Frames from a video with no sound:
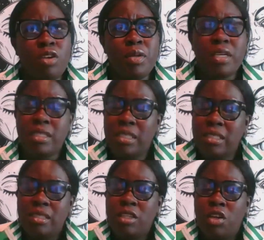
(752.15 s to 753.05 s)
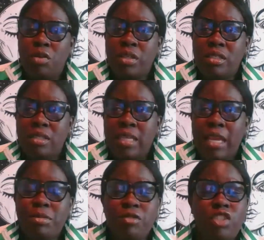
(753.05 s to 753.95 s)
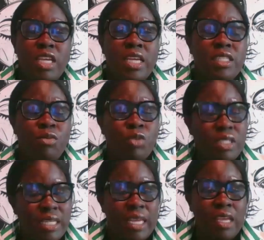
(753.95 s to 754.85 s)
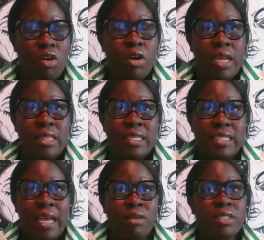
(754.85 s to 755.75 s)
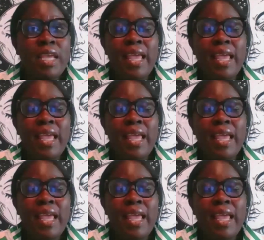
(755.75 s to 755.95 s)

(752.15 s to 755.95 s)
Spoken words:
because this, the games of chance and risk taking are in this house.